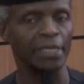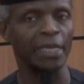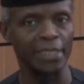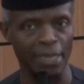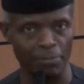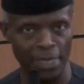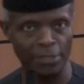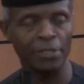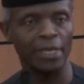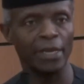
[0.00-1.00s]
And as I
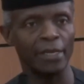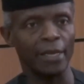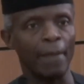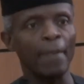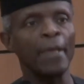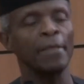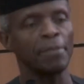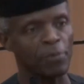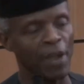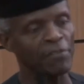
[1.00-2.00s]
mentioned earlier,
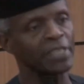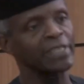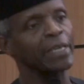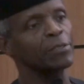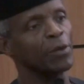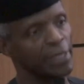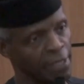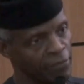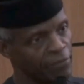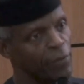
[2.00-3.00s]
the private sector
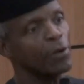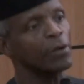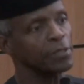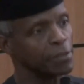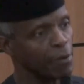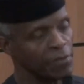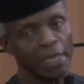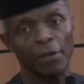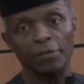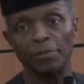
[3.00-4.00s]
is the focus of the
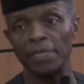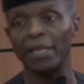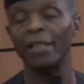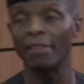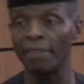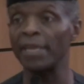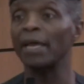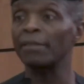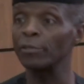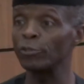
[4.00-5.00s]
economy. They
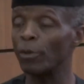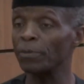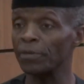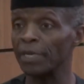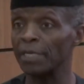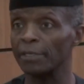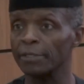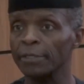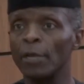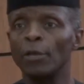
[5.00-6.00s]
are the job
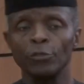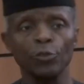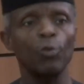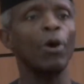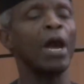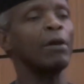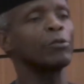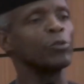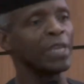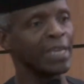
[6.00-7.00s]
creators. So how
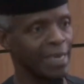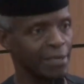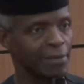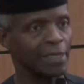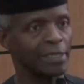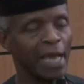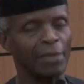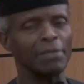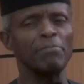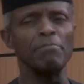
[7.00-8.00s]
do they get credit?
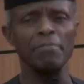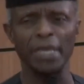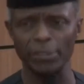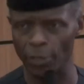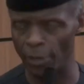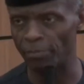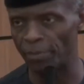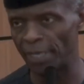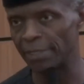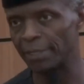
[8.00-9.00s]
And a major
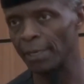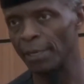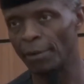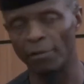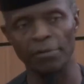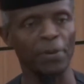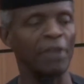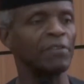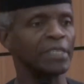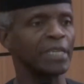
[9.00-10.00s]
complaint of the
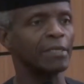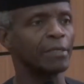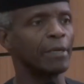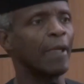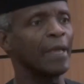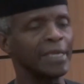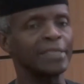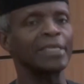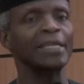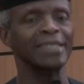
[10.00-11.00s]
private sector
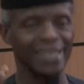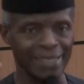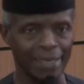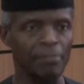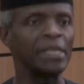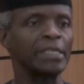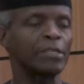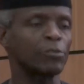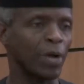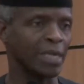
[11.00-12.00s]
is that
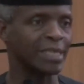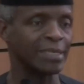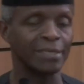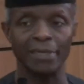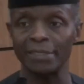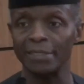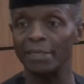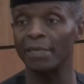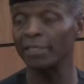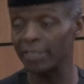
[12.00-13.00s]
inability to access credit,
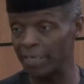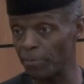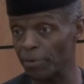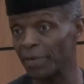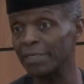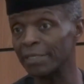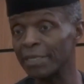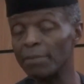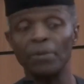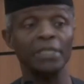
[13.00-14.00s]
cheap credit
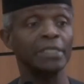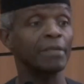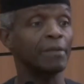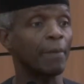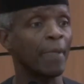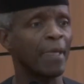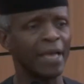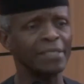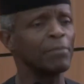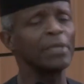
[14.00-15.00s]
in particular.
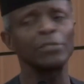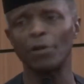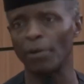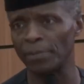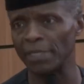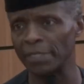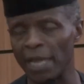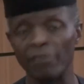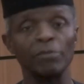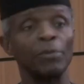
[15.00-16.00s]
That's a major complaint.
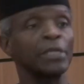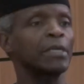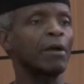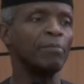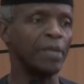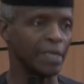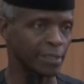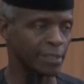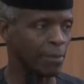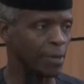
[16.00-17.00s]
Everybody
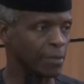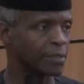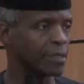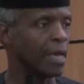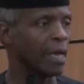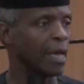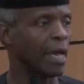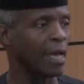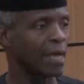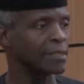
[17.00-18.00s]
complains about
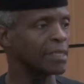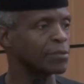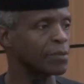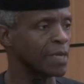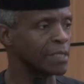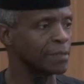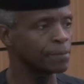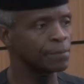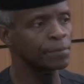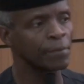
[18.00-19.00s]
uh, access to credit.
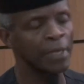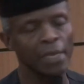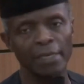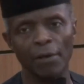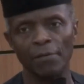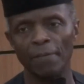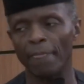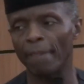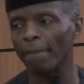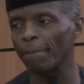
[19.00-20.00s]
Now,
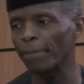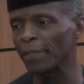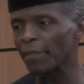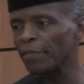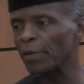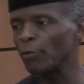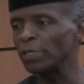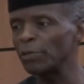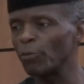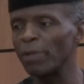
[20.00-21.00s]
the
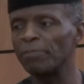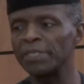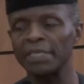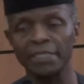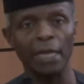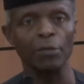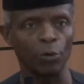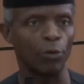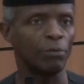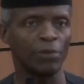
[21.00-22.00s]
only way business can
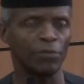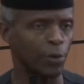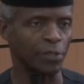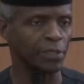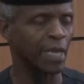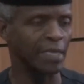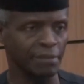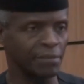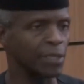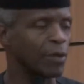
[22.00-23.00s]
grow, of course,
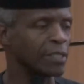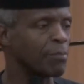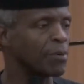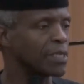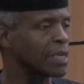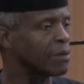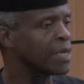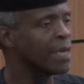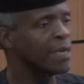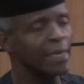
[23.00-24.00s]
as, you know, as I pointed out,
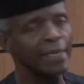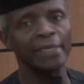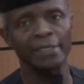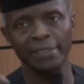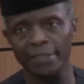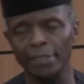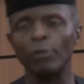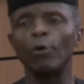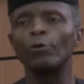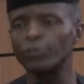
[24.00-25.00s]
is
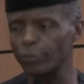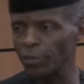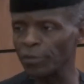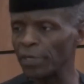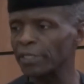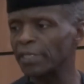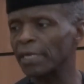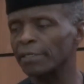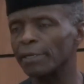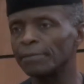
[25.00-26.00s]
loans to the real
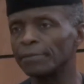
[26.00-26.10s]
sector.